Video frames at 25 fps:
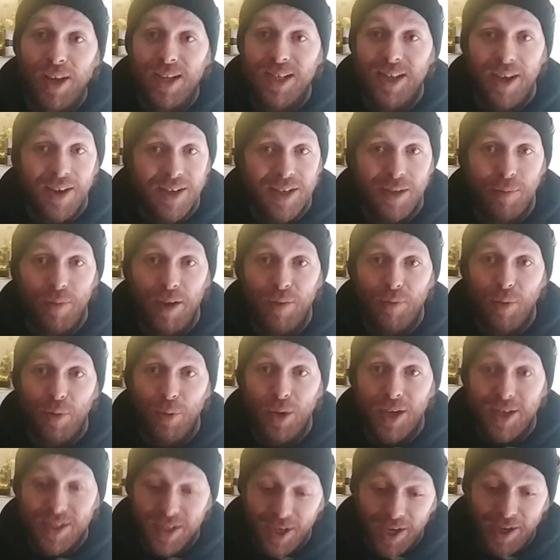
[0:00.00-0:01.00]
believe you've still
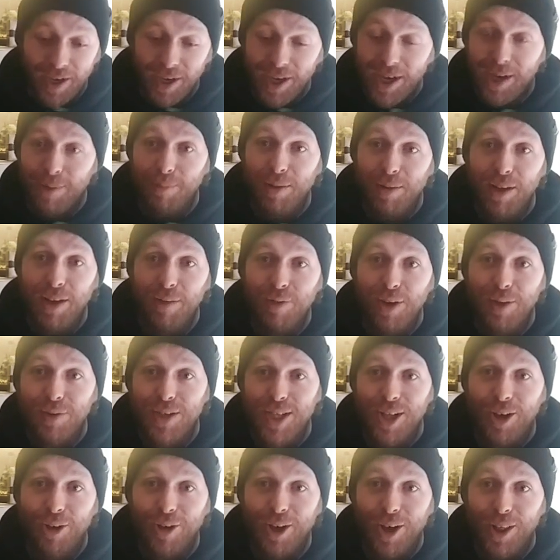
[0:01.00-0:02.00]
got that useless cunt?
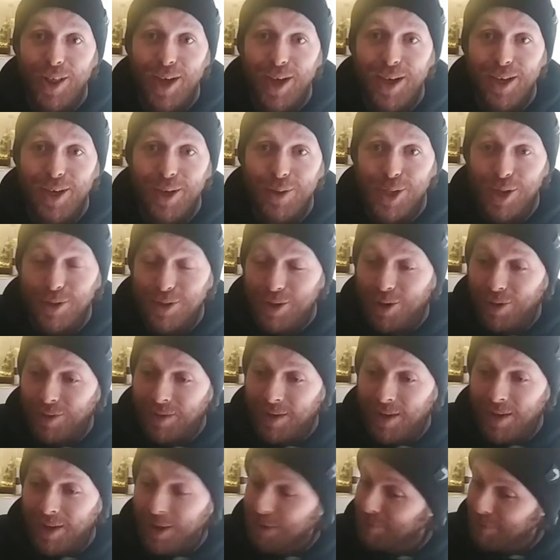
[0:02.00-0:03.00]
No. Hated it.
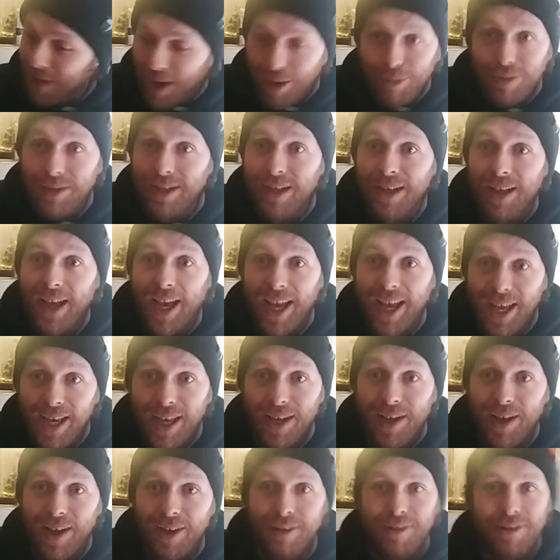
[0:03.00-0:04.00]

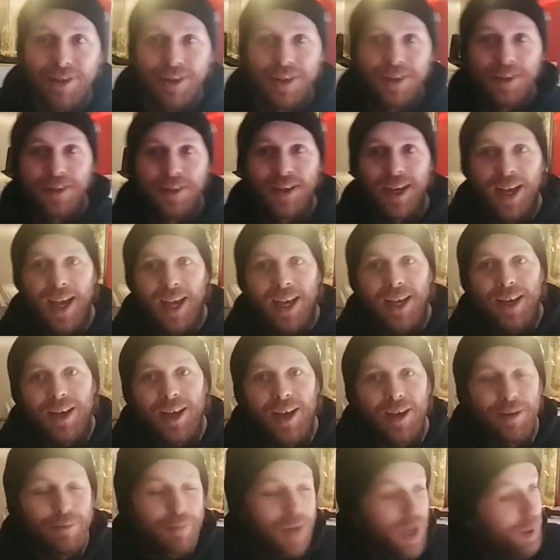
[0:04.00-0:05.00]
Maybe that clouded my
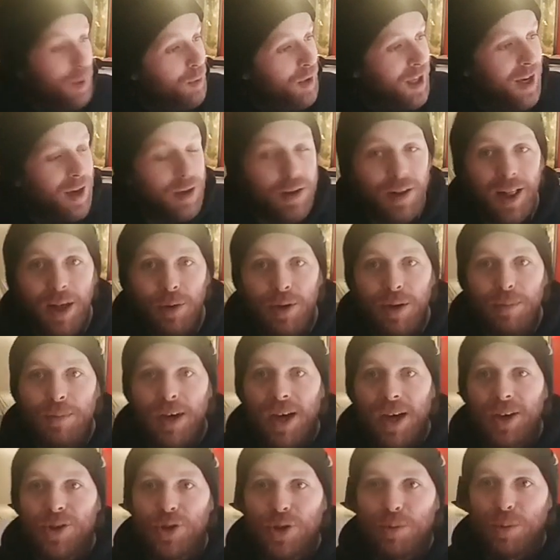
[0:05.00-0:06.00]
judgment a little bit, but
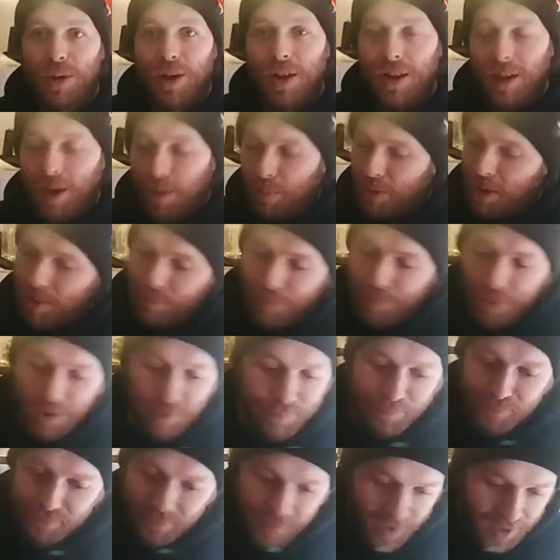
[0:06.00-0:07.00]
was never good enough.
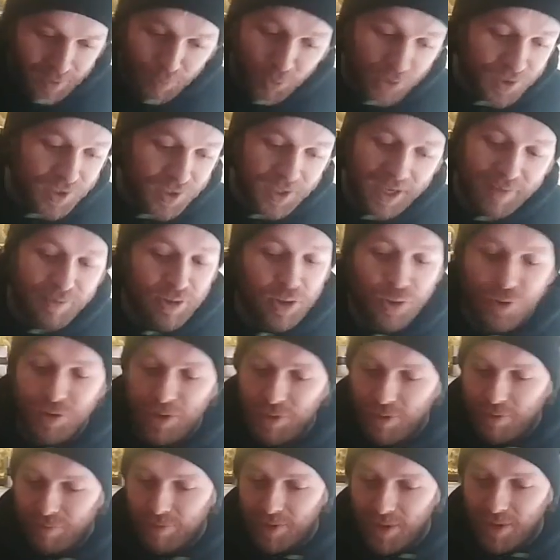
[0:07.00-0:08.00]
Iwobi, a bit
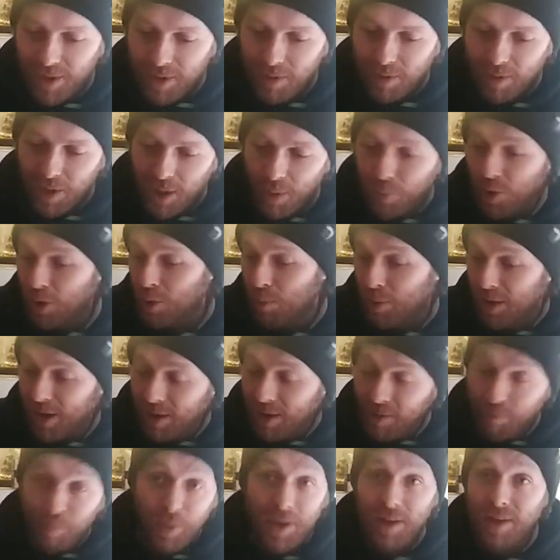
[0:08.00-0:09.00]
the same. I was
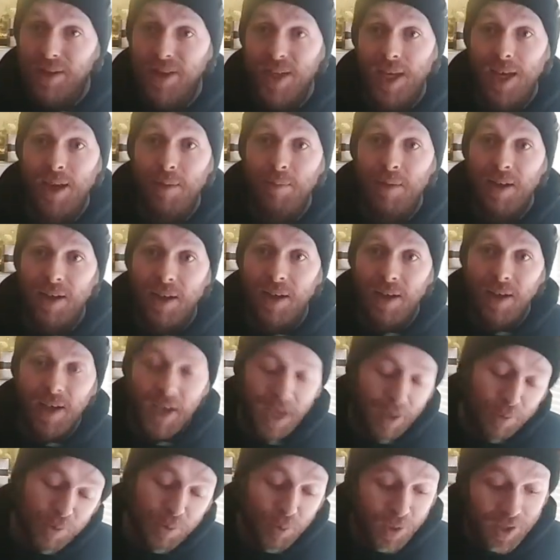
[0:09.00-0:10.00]
willing to give Iwobi a bit more
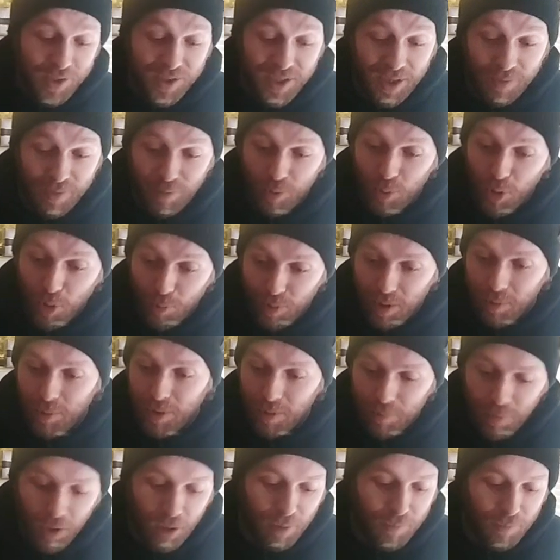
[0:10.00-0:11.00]
of a try because I don't feel like
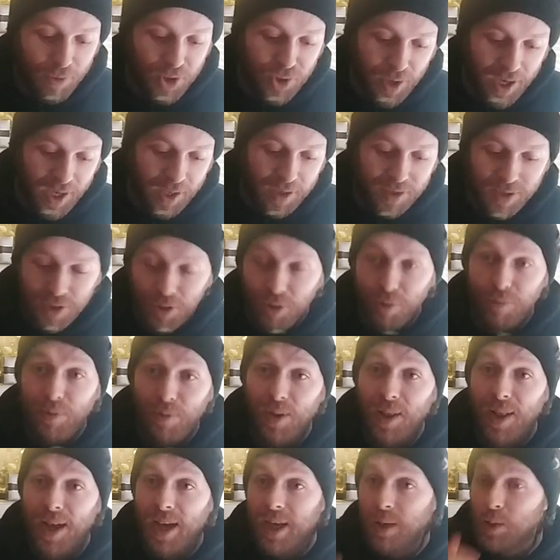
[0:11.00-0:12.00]
he's played in position. But
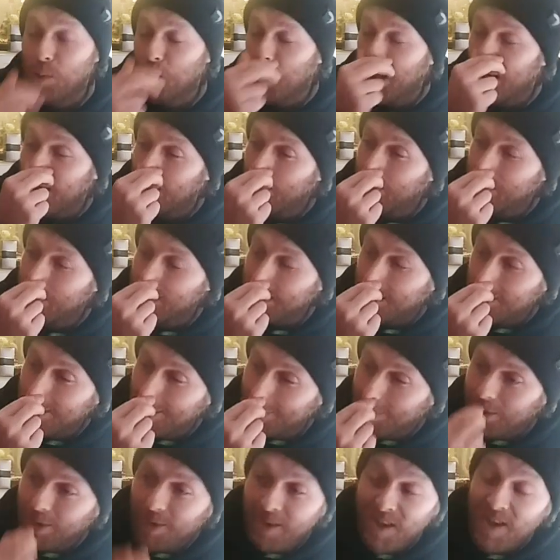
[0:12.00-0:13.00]
looking at him at
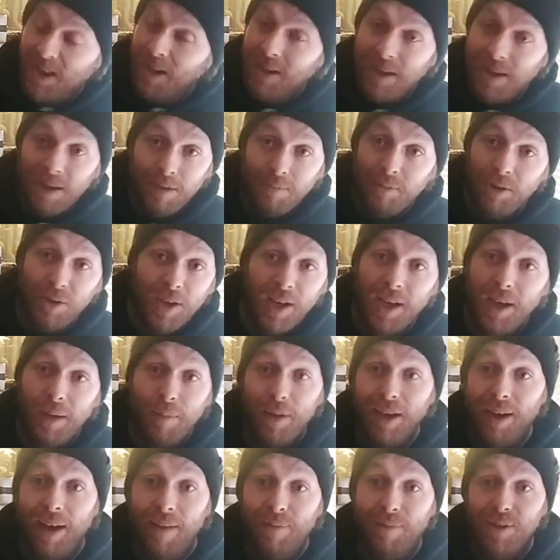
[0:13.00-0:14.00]
Everton now, he's no
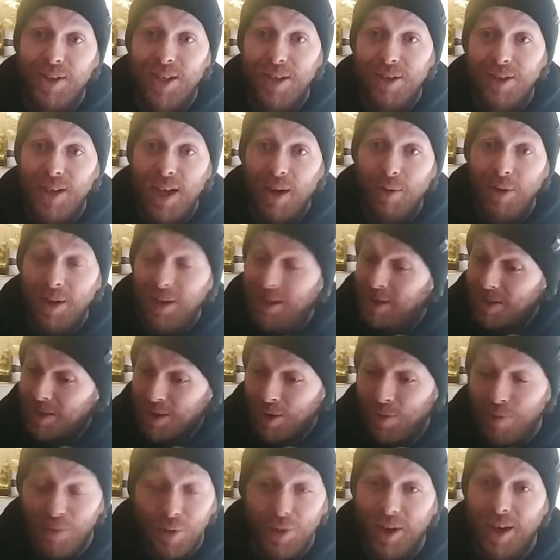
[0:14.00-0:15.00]
fucking different.
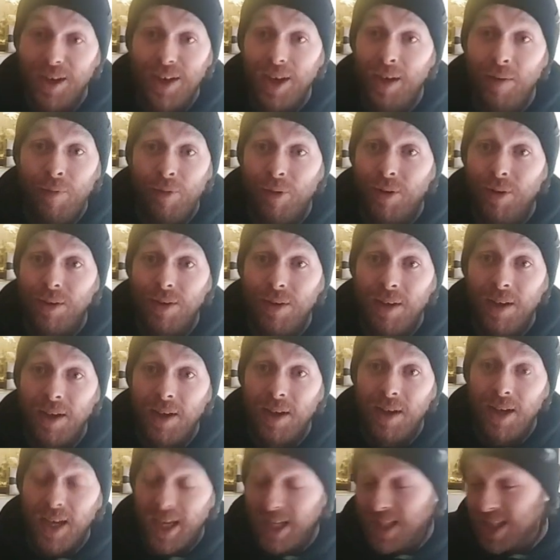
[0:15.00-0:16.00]
He's getting played as a 10
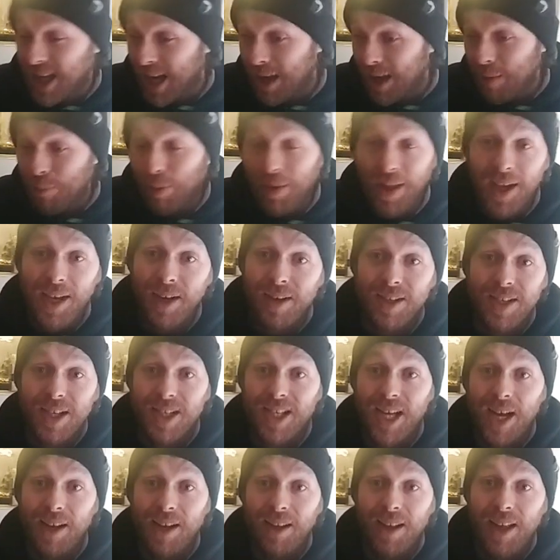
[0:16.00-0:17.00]
there, and he's no
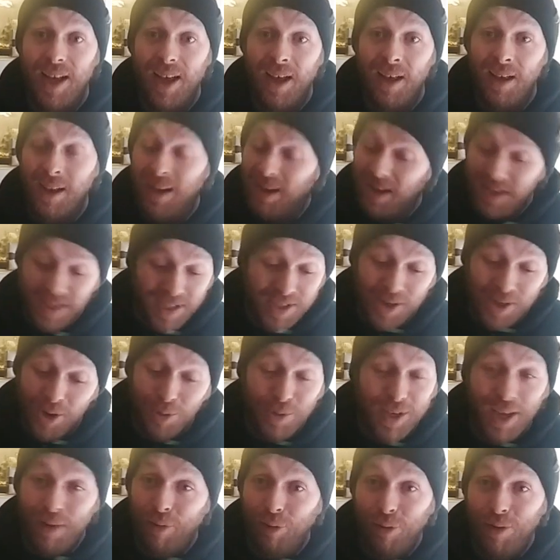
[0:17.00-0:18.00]
different. He's no better.
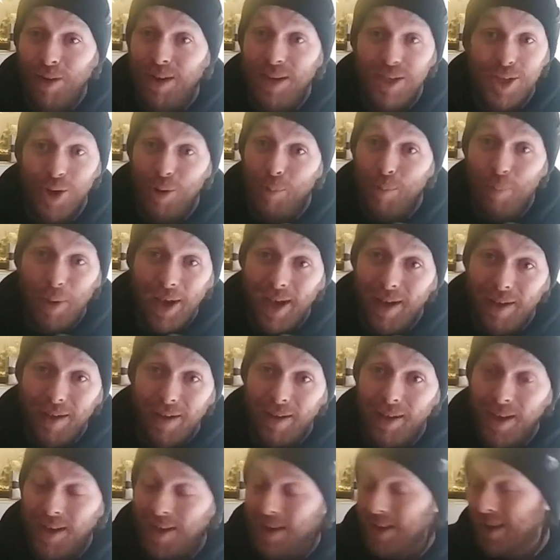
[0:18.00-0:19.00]
You've got to just move on
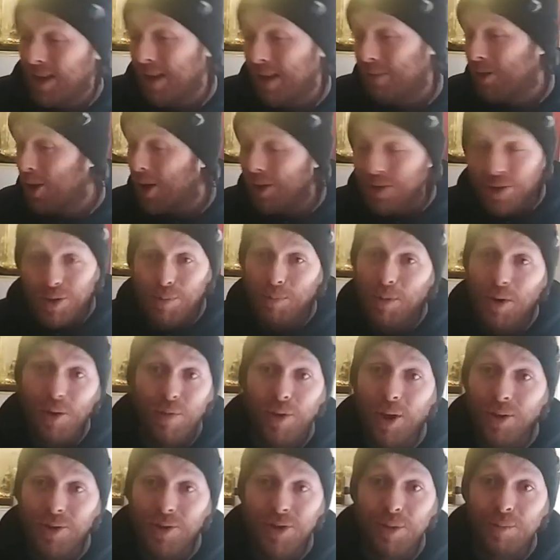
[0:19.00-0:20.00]
sometimes. Like I
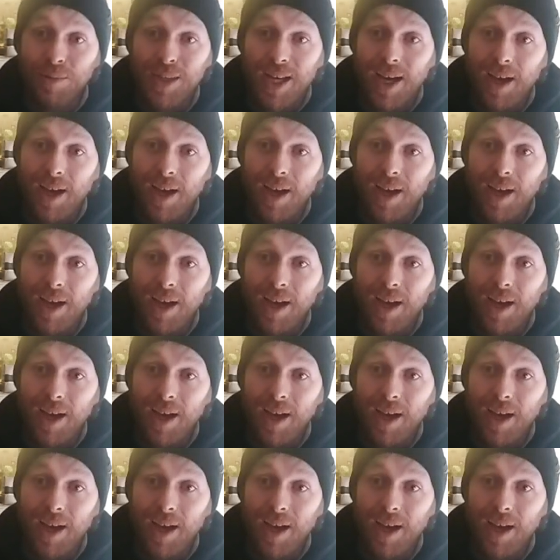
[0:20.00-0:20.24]
say,